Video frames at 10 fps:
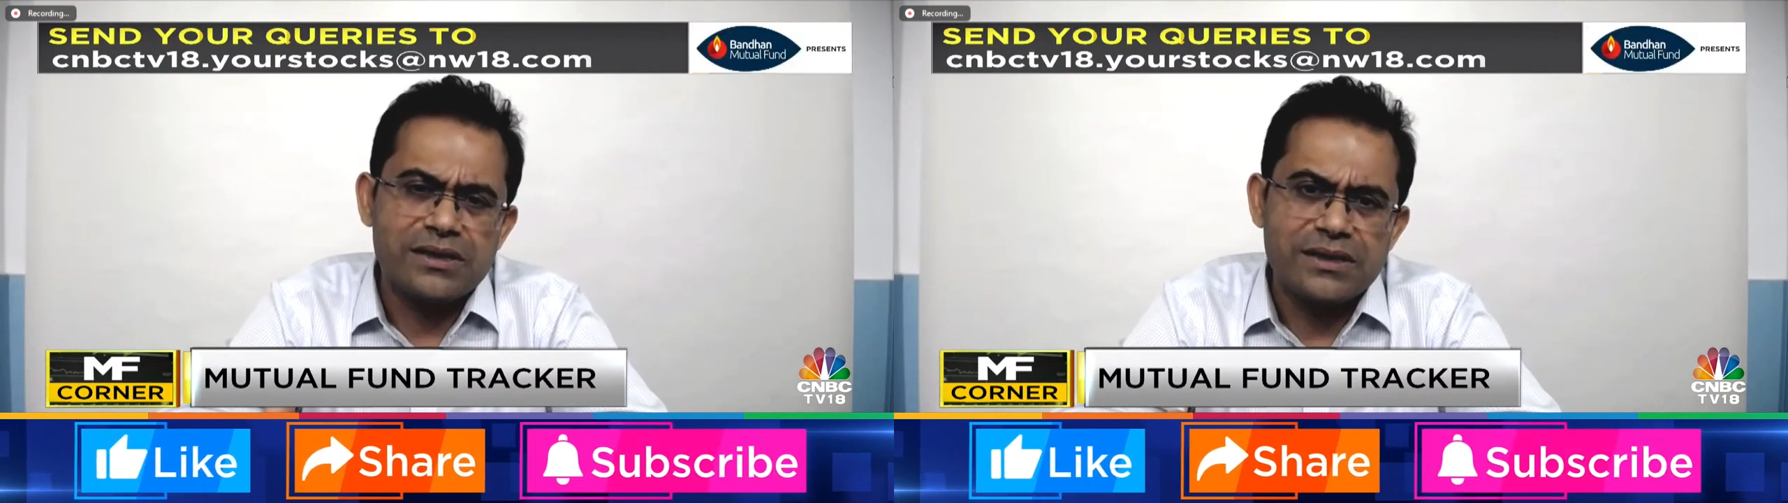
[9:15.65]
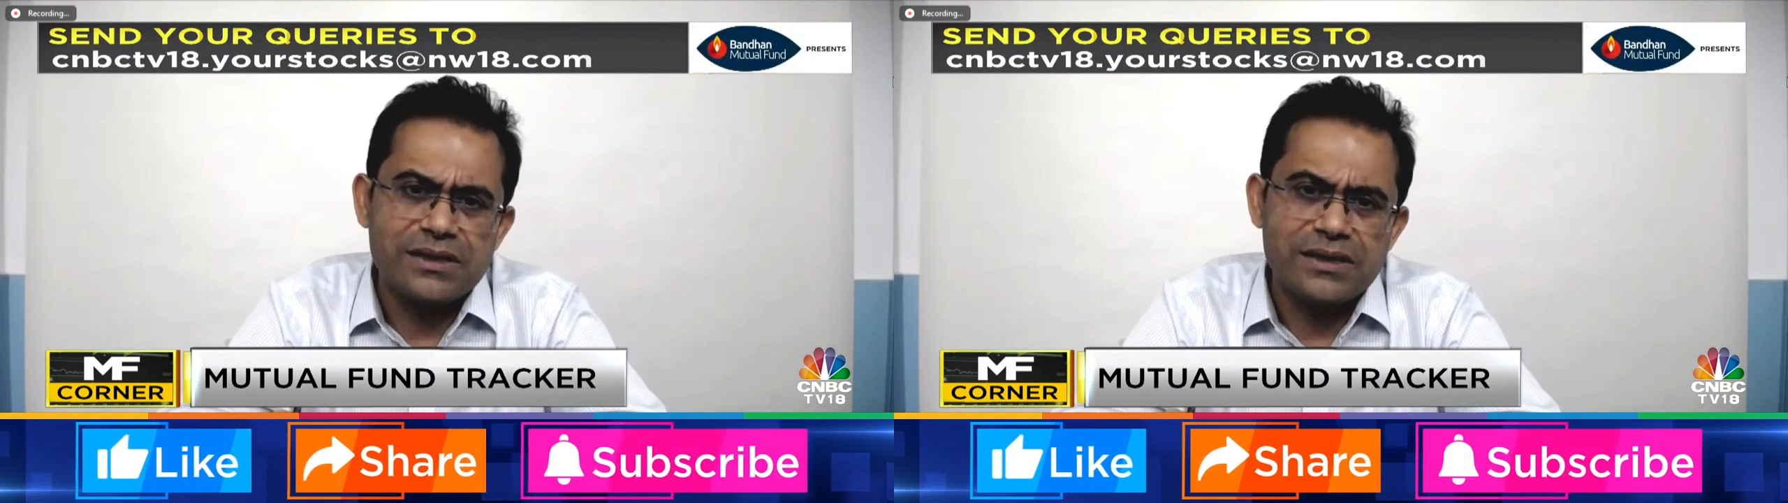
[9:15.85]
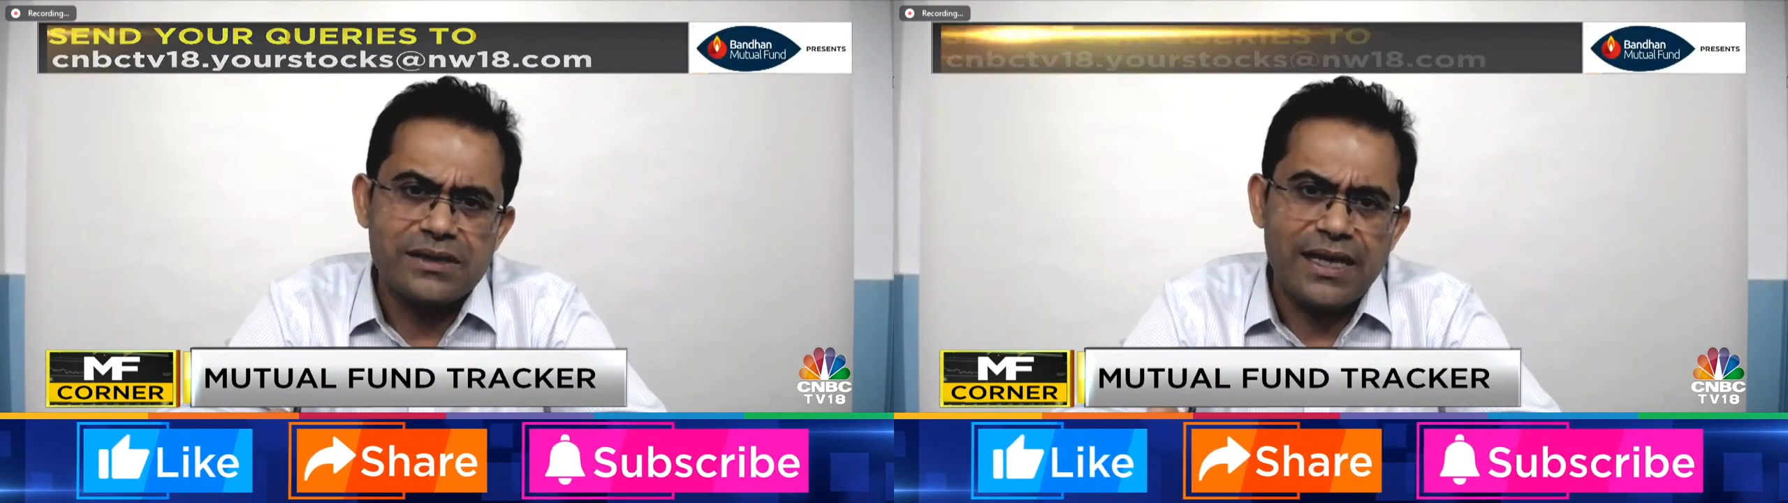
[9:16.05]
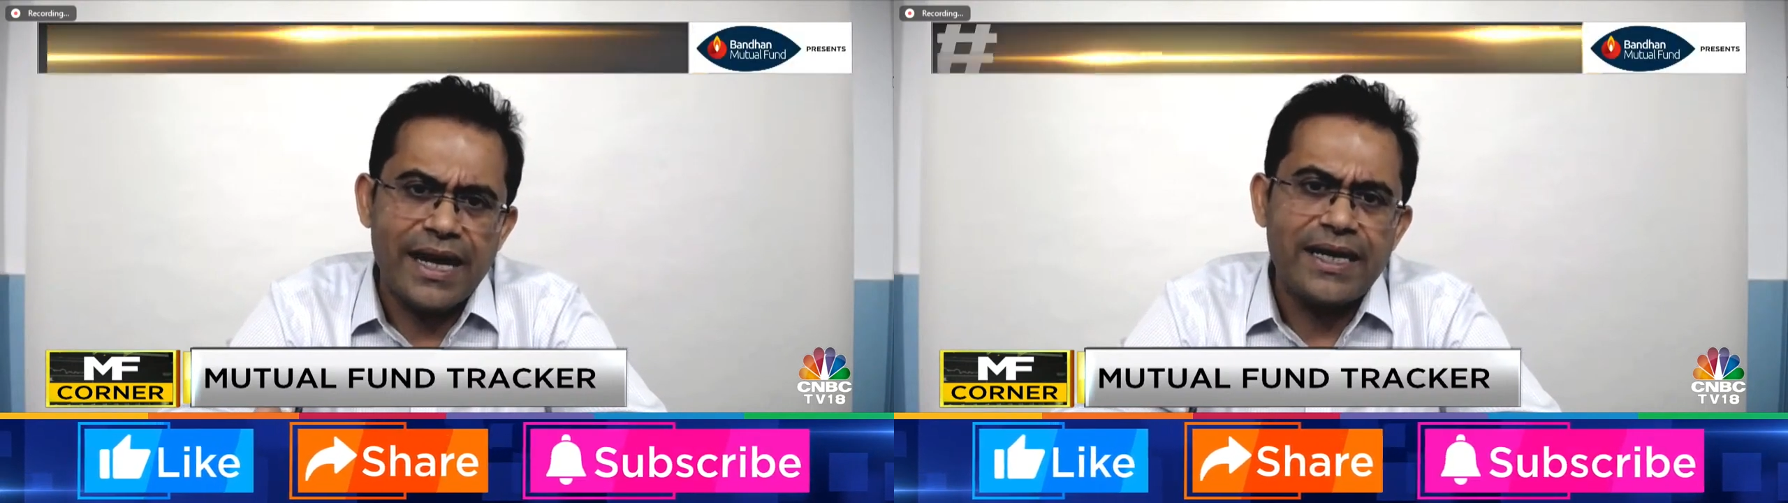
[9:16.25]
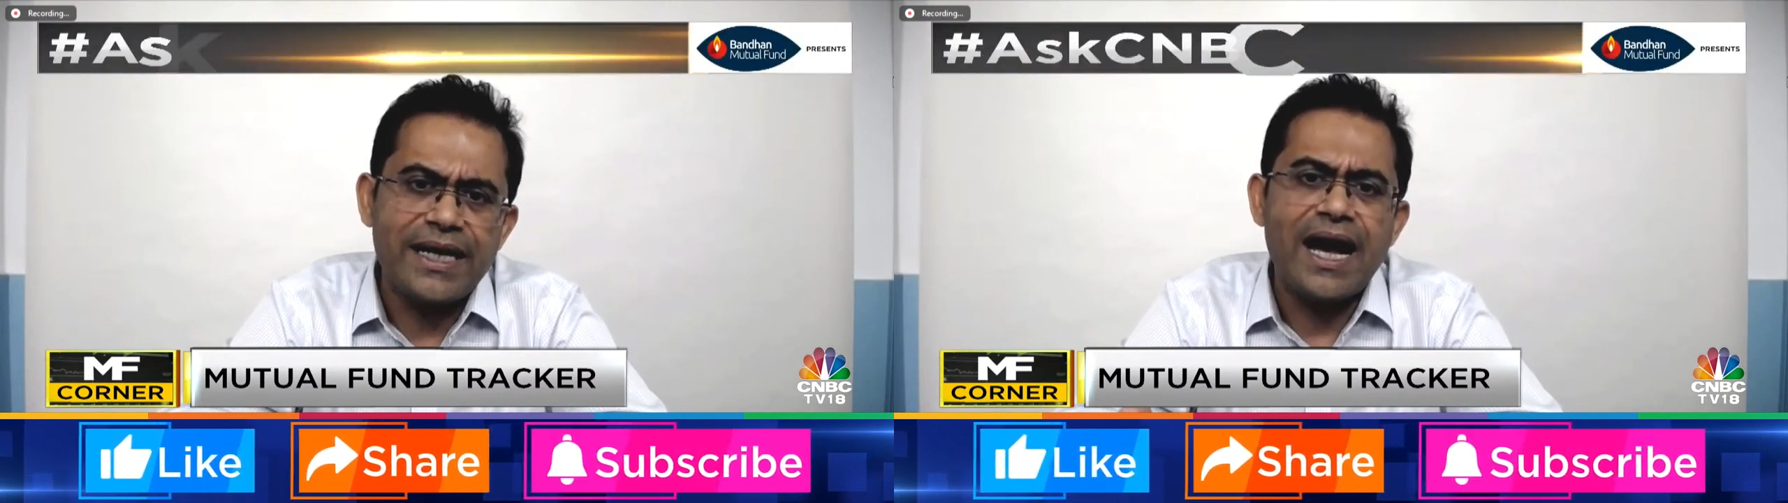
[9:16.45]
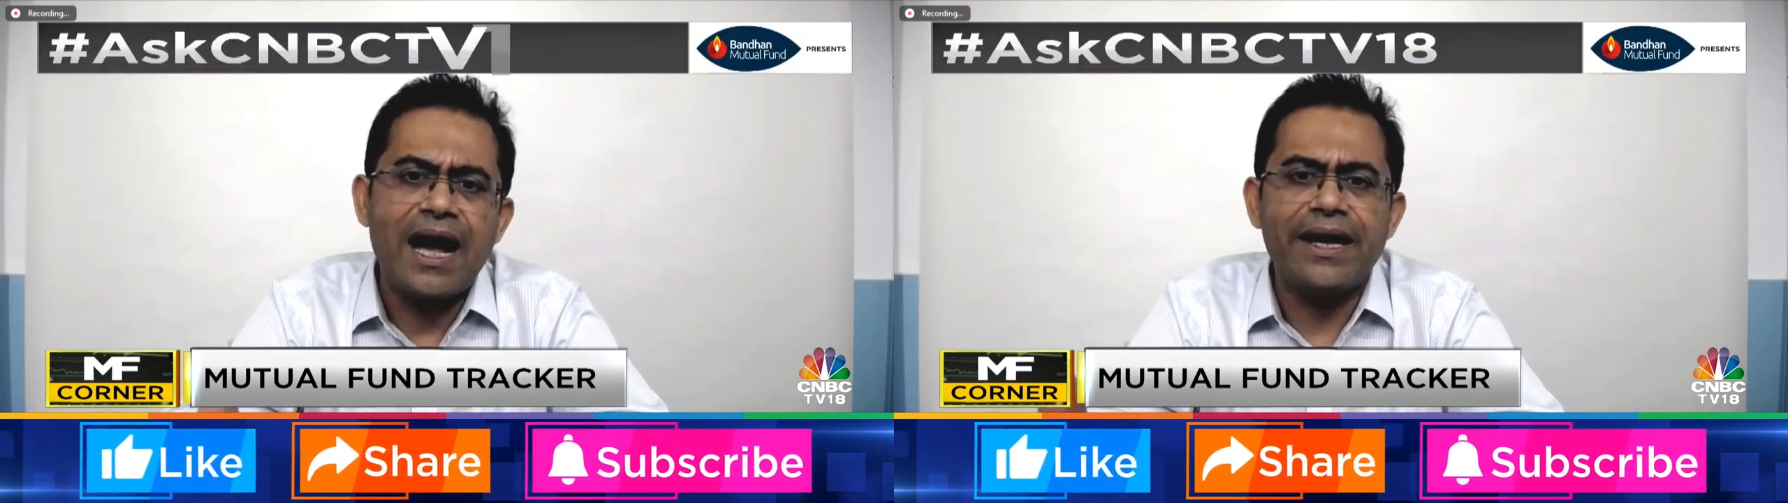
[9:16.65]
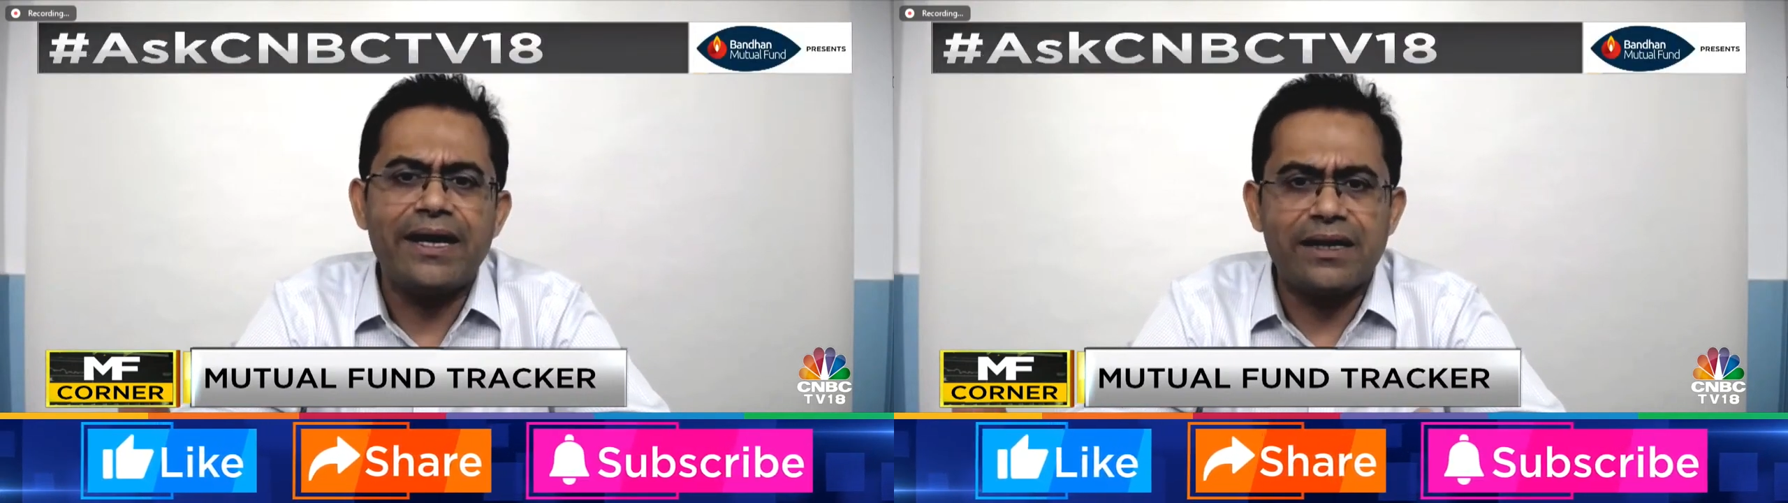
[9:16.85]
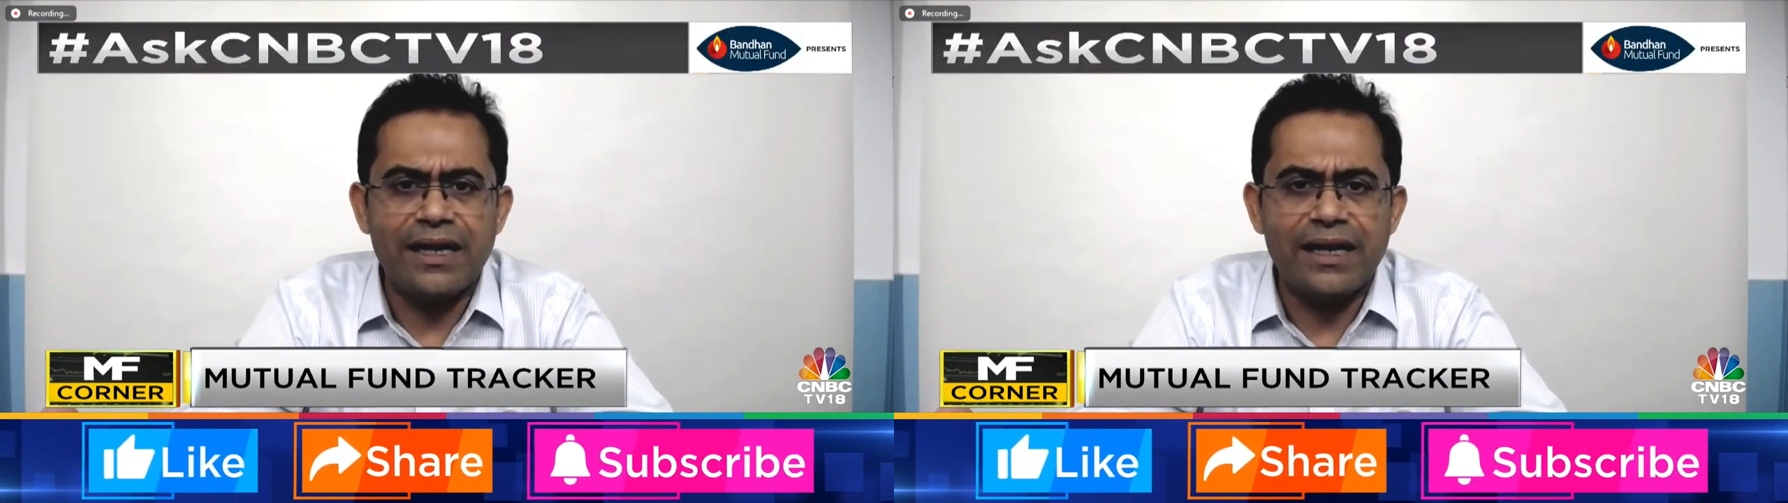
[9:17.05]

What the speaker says: slightly higher